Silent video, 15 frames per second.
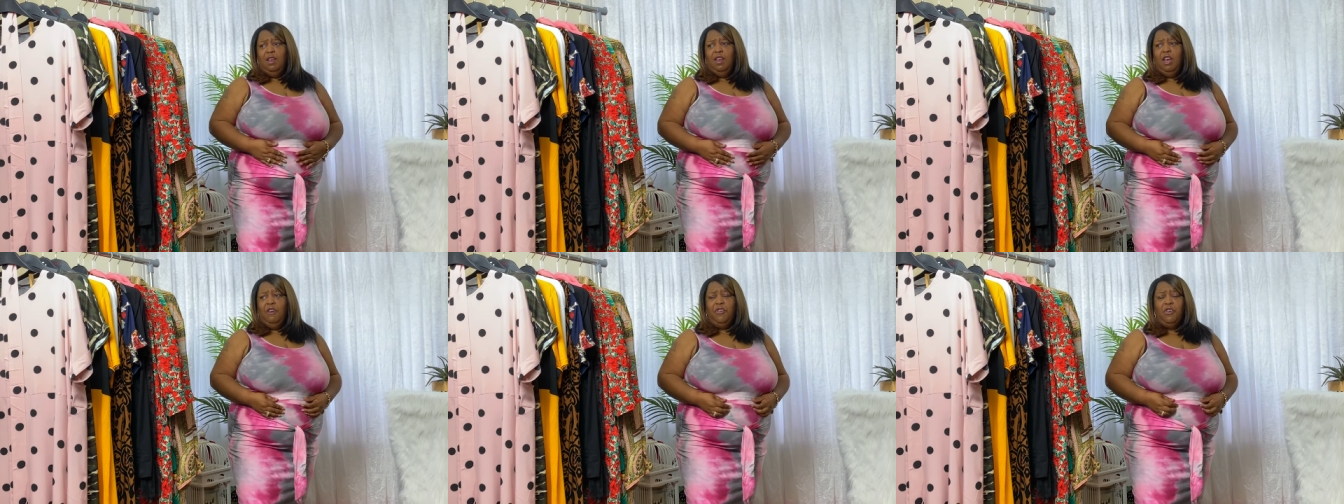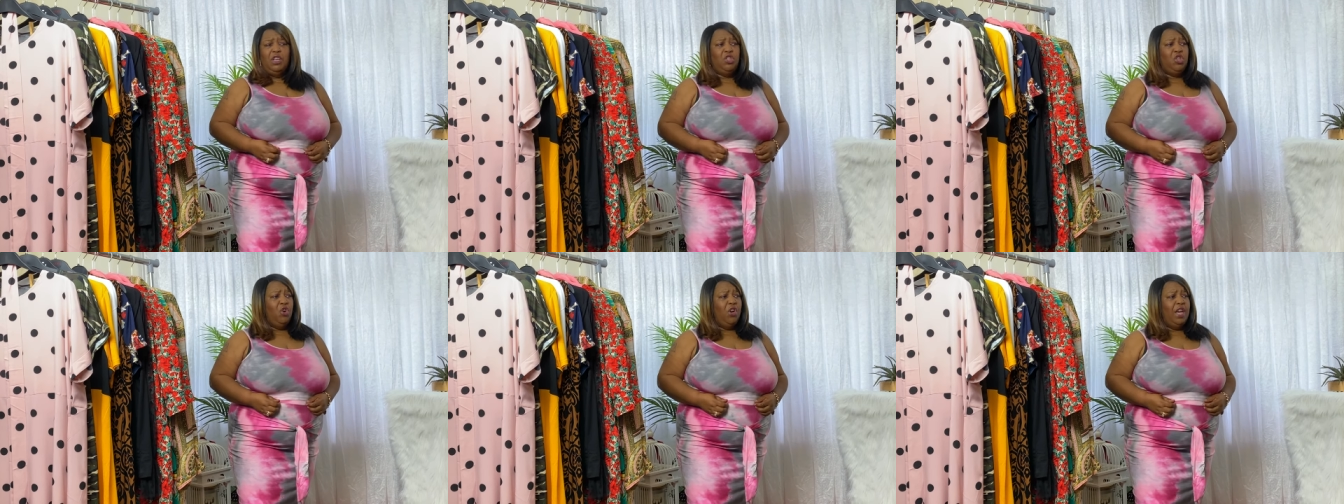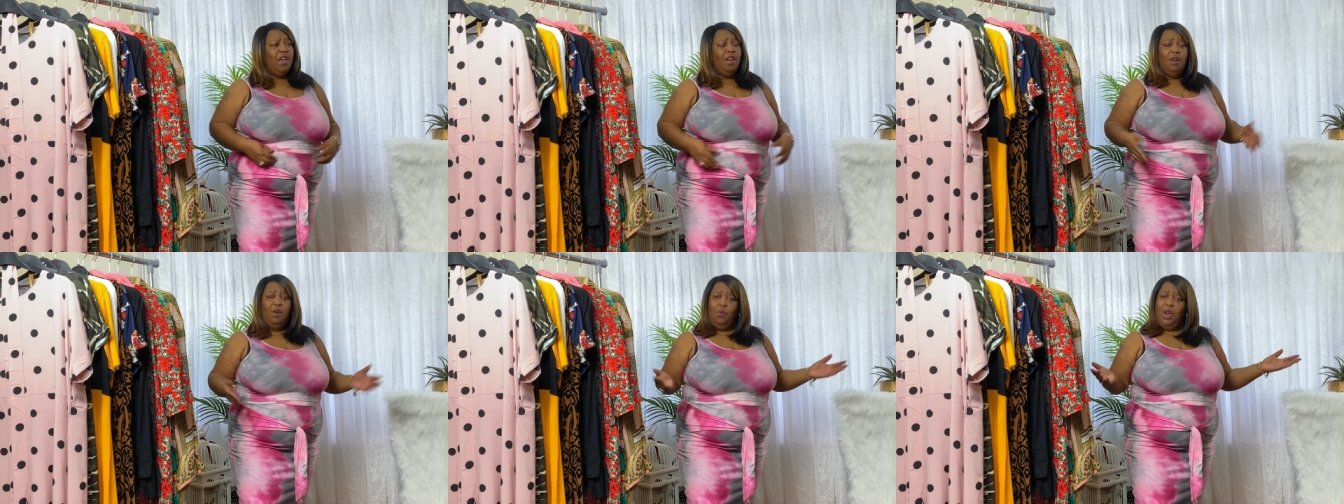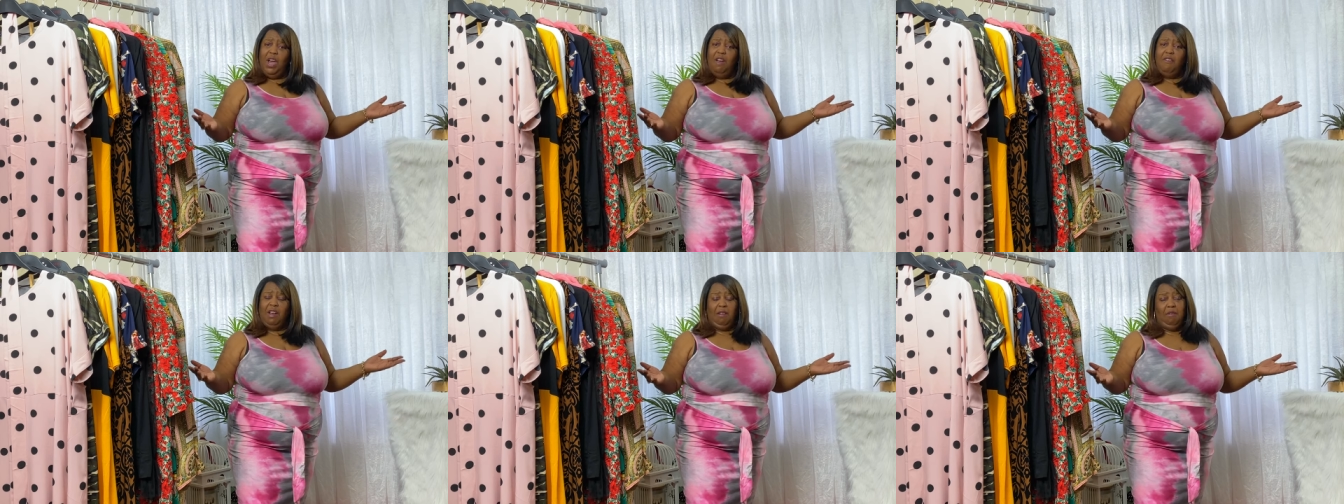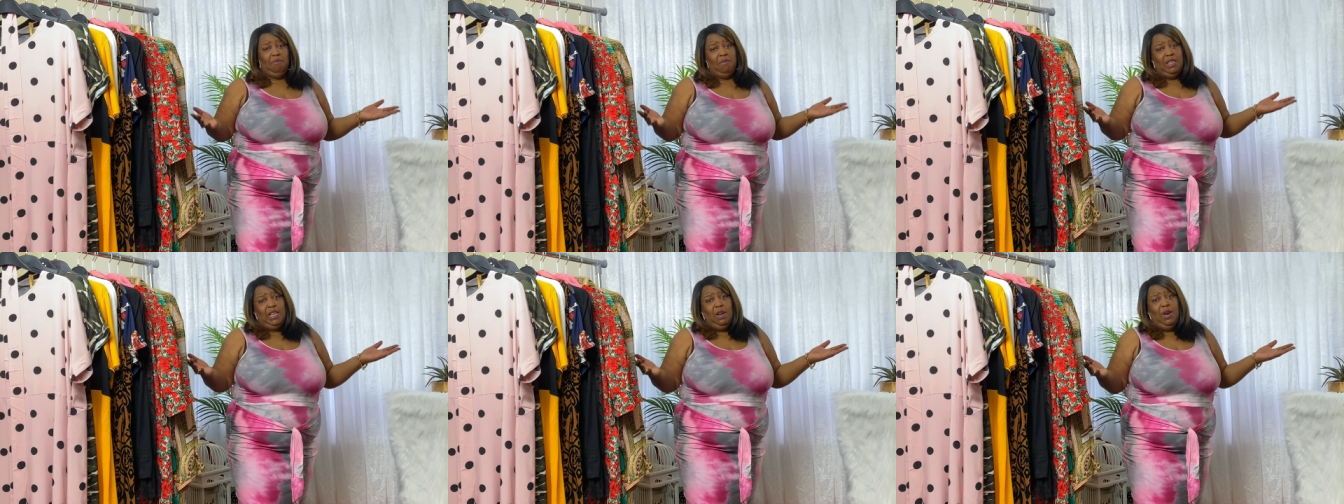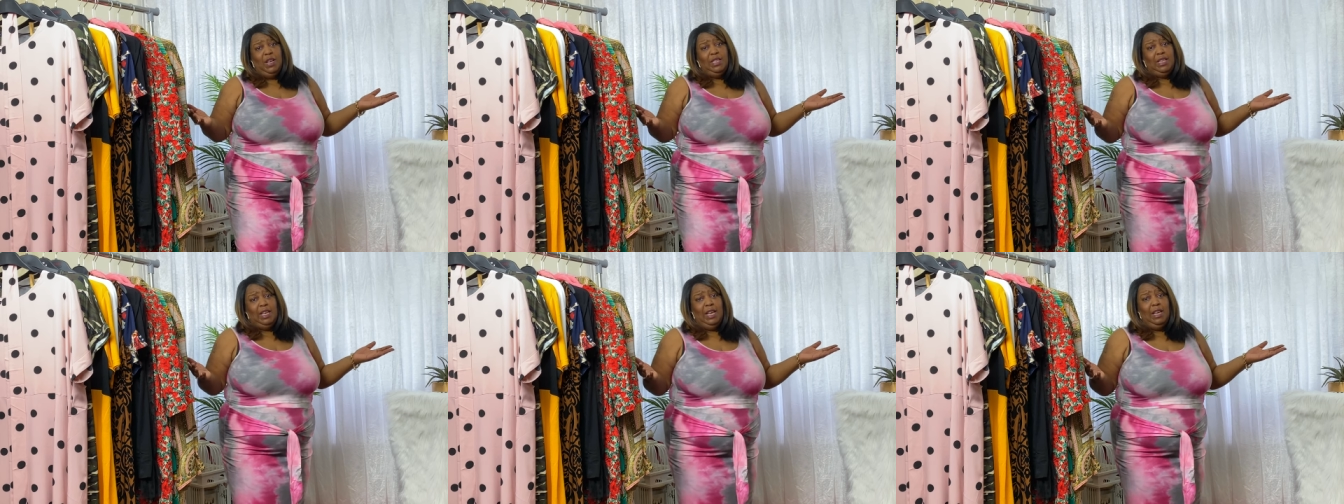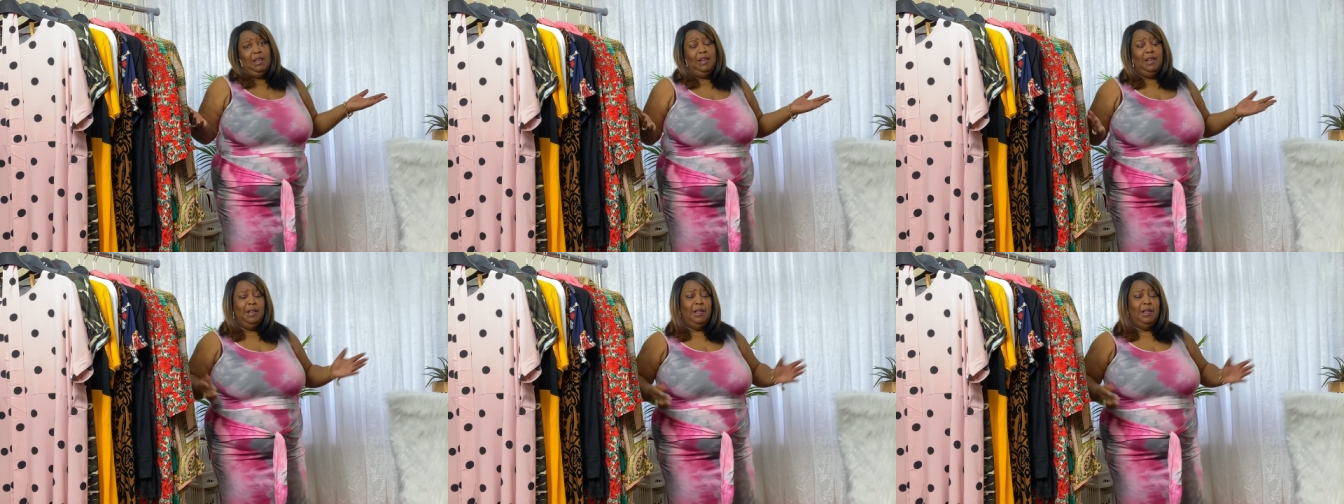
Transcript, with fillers: If you enjoy it, wear it. That's how I see it.